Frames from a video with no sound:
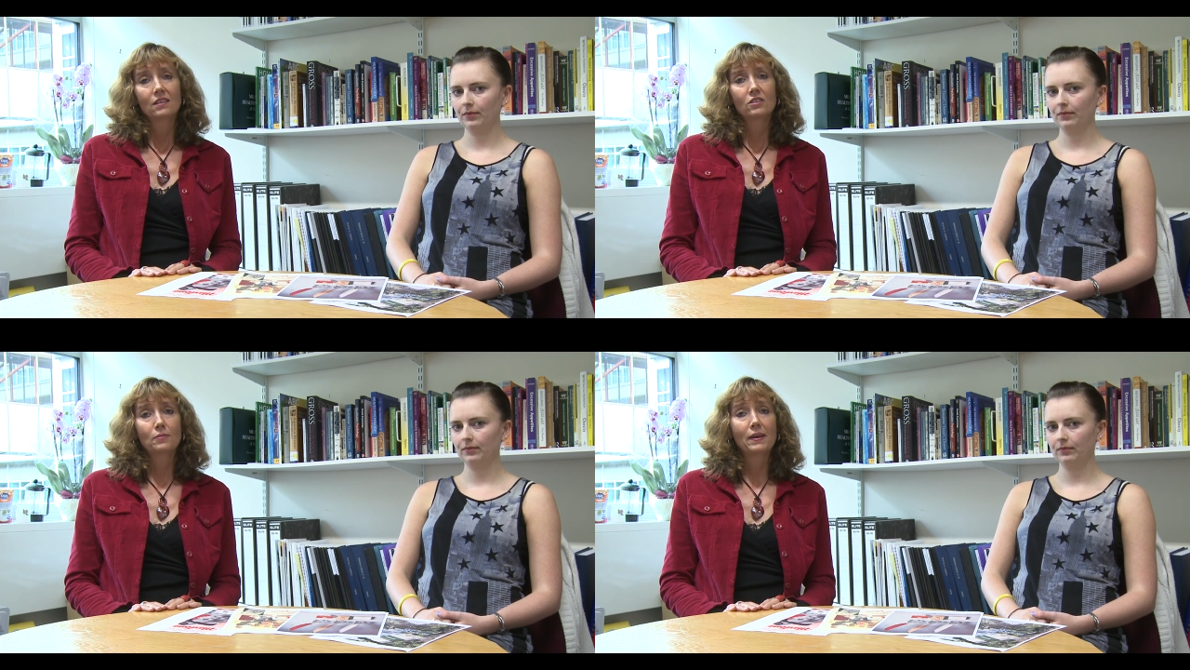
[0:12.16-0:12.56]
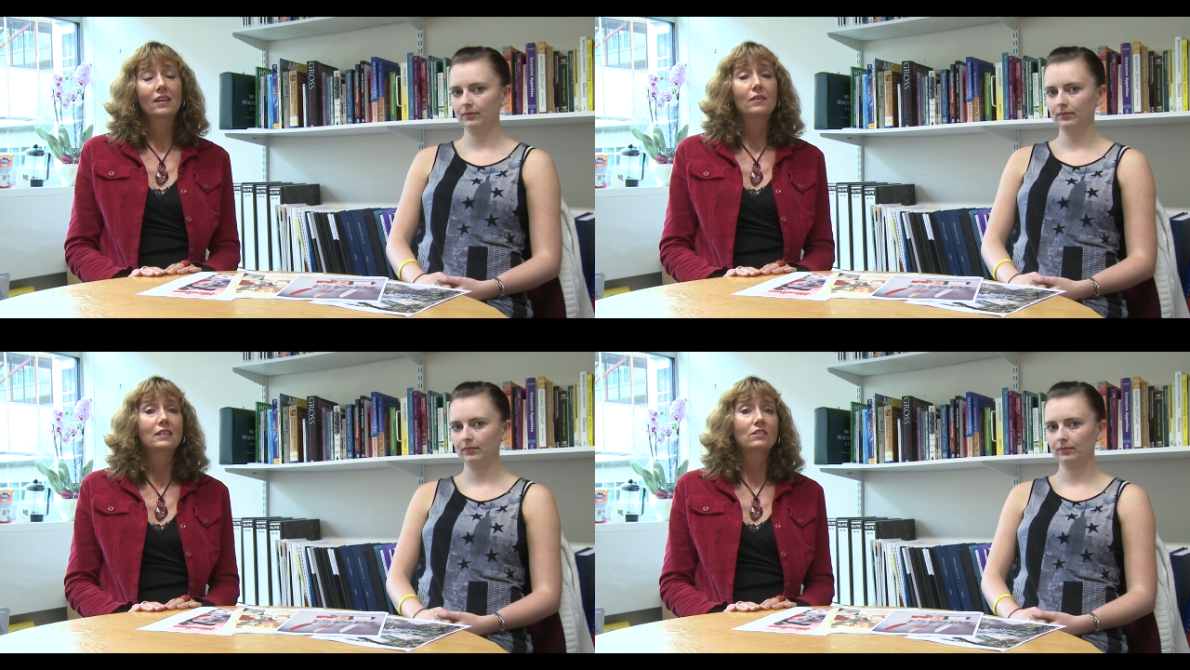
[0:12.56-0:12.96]
Speaker 1: The
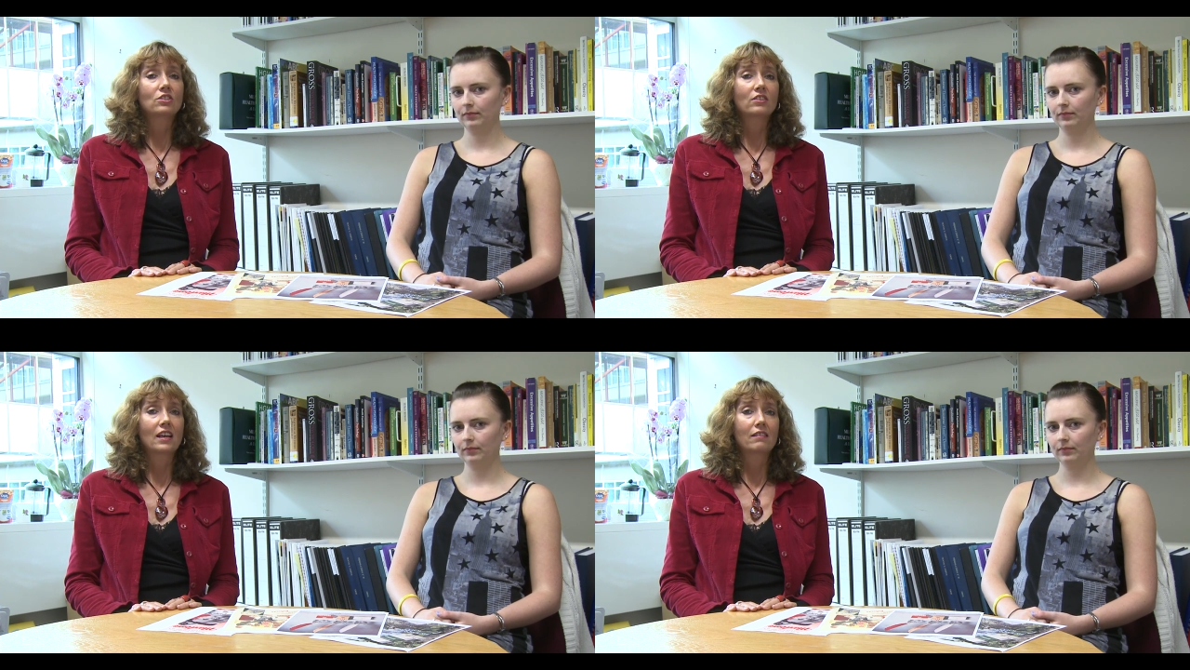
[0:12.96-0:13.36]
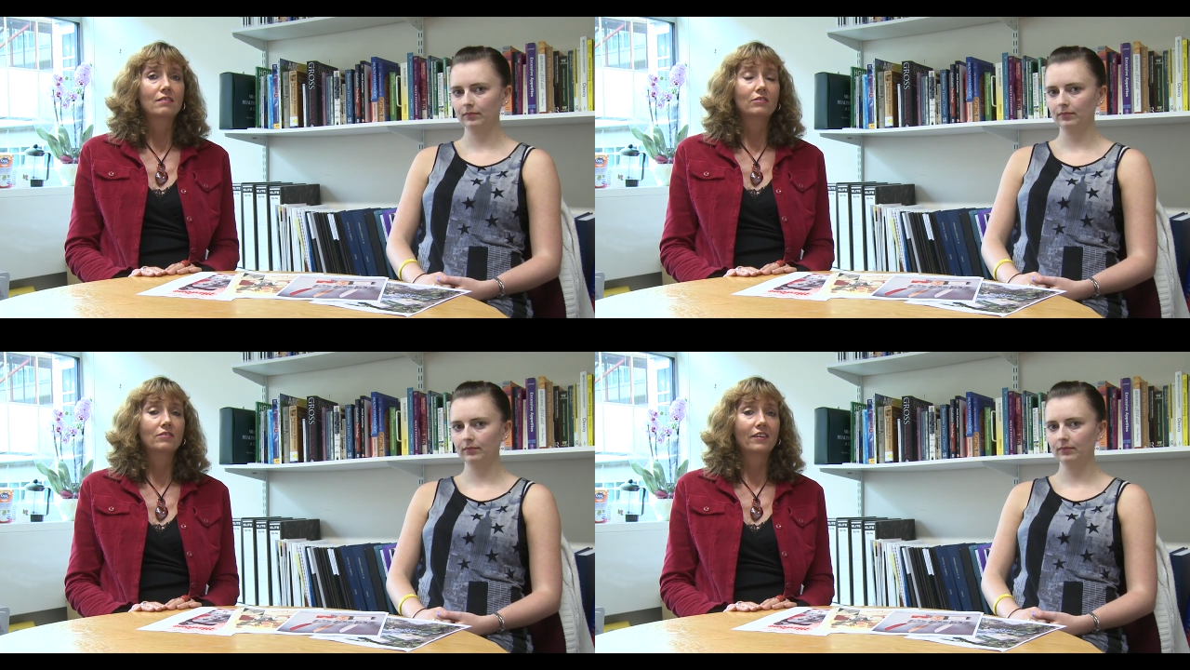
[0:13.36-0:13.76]
tobacco industry,
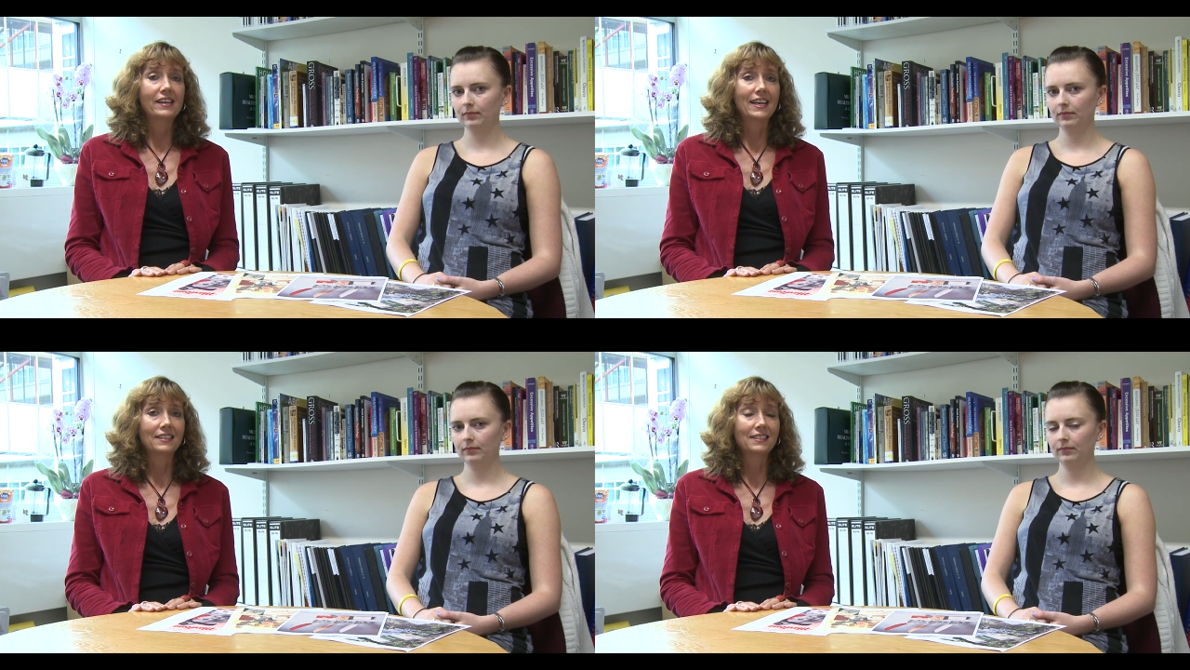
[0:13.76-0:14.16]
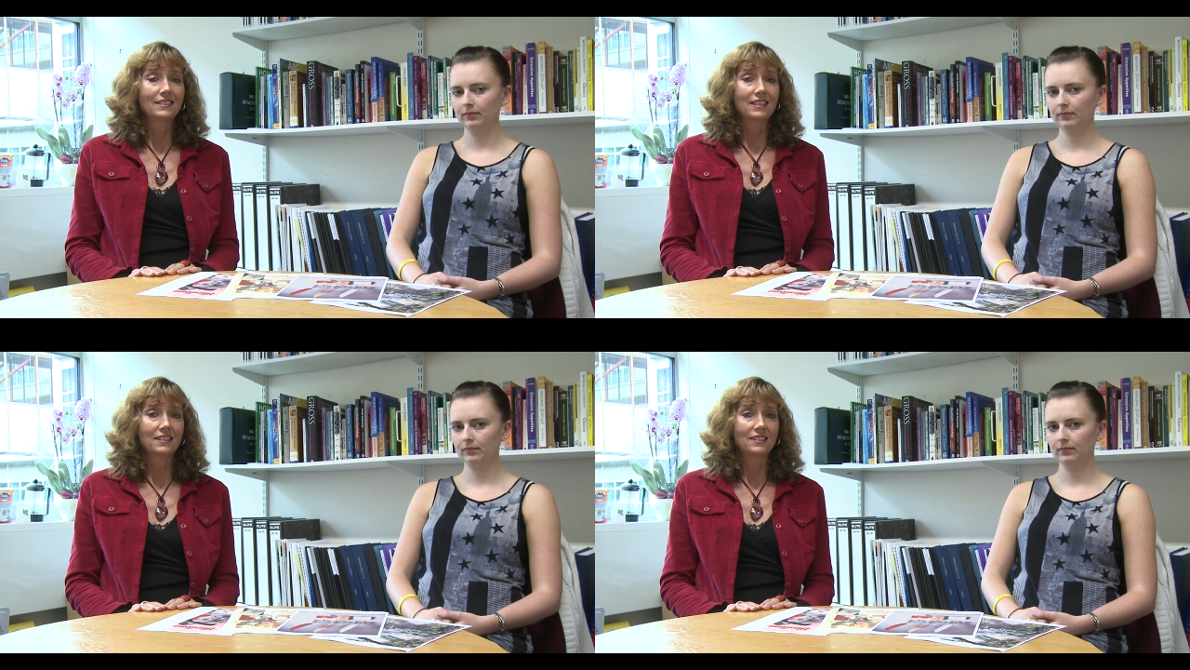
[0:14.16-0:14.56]
however, are very against
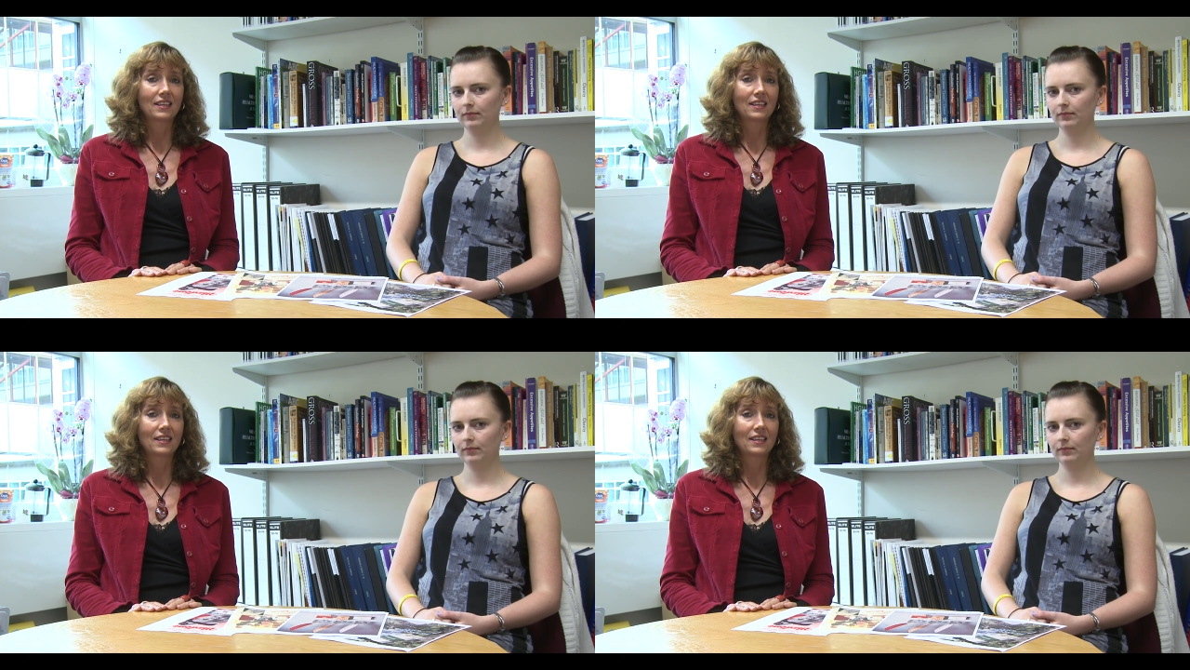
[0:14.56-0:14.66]
this,